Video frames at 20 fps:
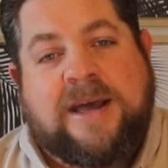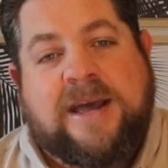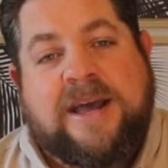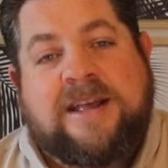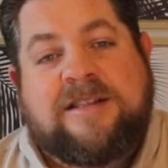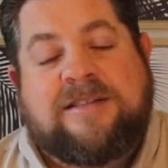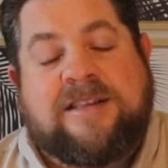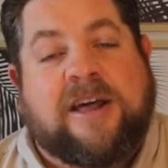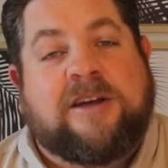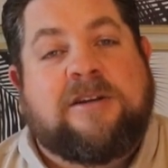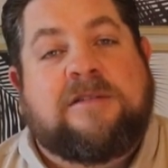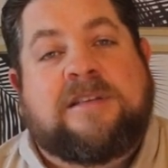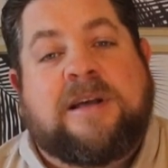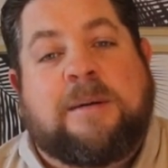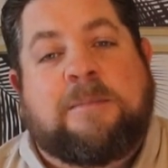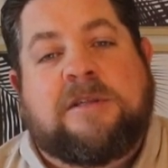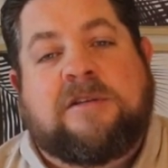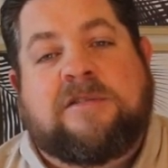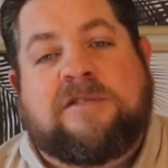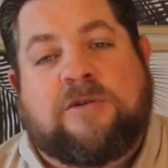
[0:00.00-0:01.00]
Tell you some of the
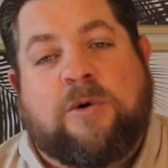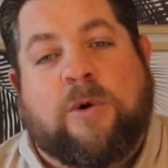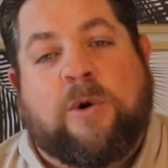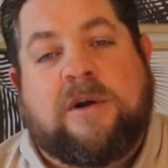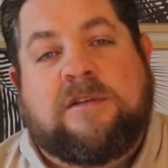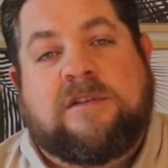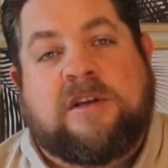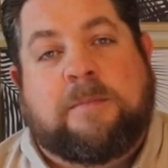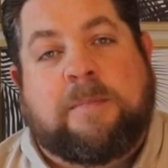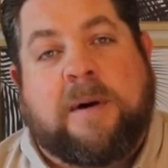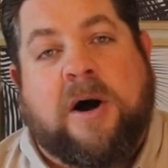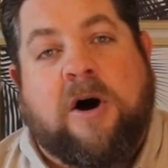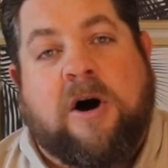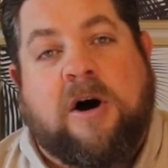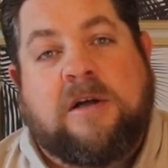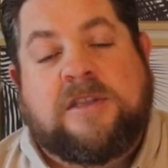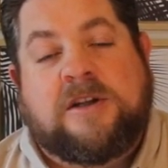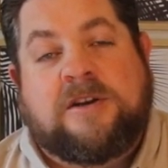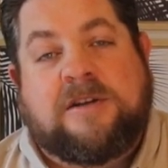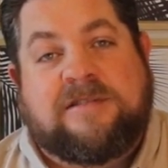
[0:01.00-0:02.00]
stories that are behind the
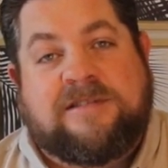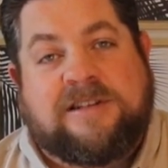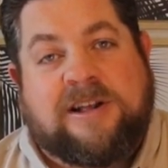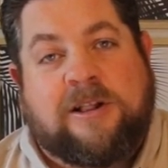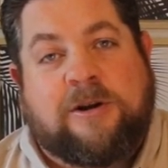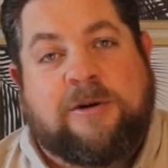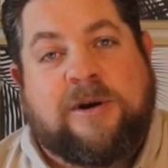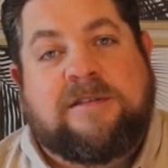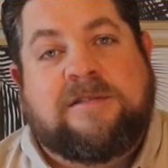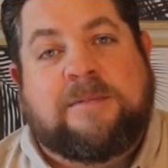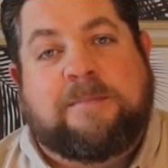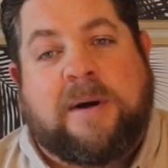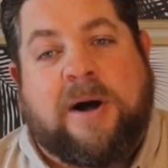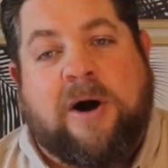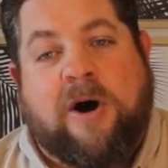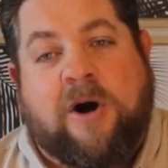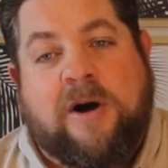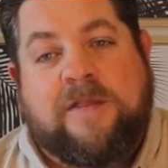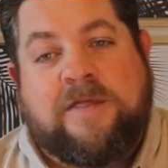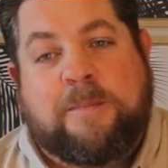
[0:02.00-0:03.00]
distilleries and
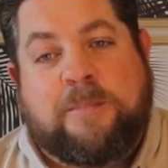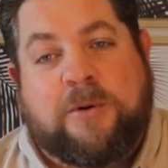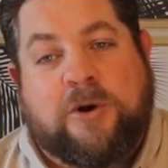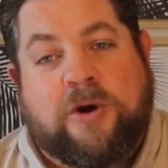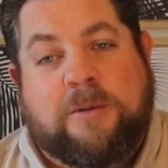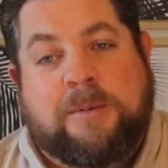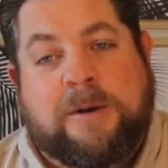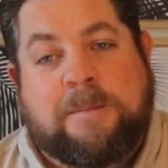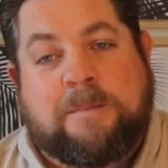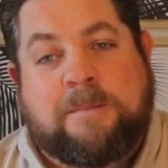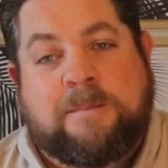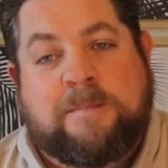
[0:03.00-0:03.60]
behind the bourbon.